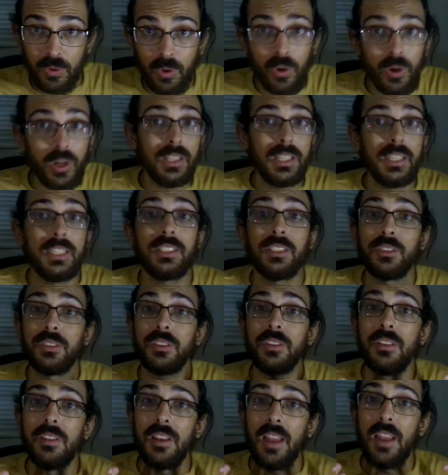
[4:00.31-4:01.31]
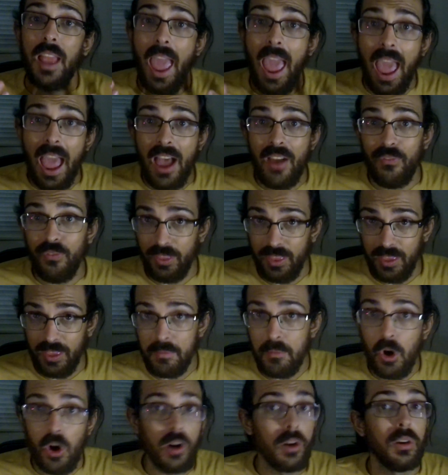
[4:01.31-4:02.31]
or at least half of
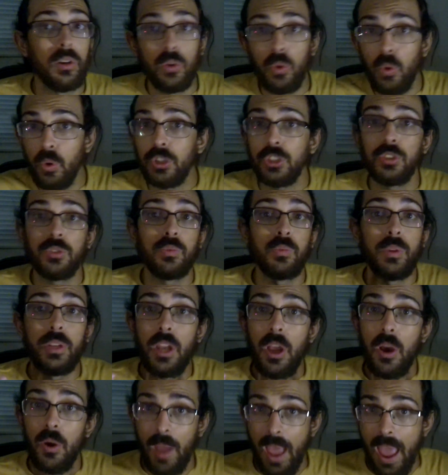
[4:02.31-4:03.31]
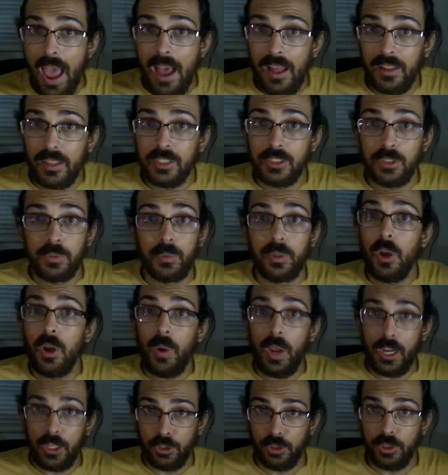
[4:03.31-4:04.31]
them aren't. Of course, we know Alice, we know
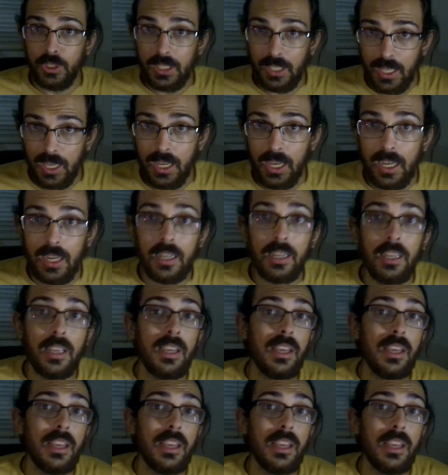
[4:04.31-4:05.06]
Adrienne King,